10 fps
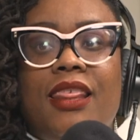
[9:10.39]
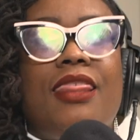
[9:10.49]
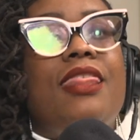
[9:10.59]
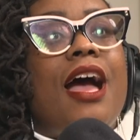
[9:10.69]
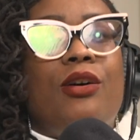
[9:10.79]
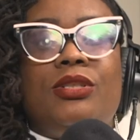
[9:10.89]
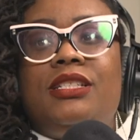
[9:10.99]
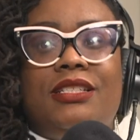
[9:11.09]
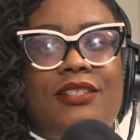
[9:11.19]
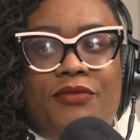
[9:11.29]

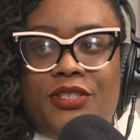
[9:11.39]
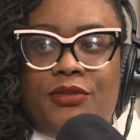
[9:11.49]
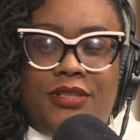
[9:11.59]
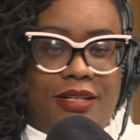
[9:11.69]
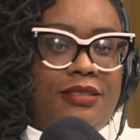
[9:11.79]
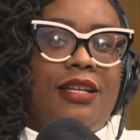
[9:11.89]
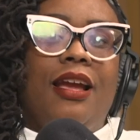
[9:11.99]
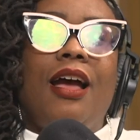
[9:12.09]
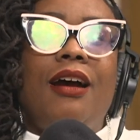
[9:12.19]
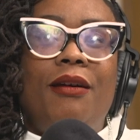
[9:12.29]
thousands of views. And I was
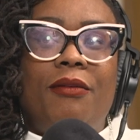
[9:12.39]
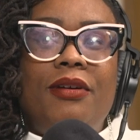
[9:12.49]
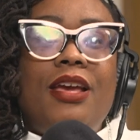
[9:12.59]
like, oh.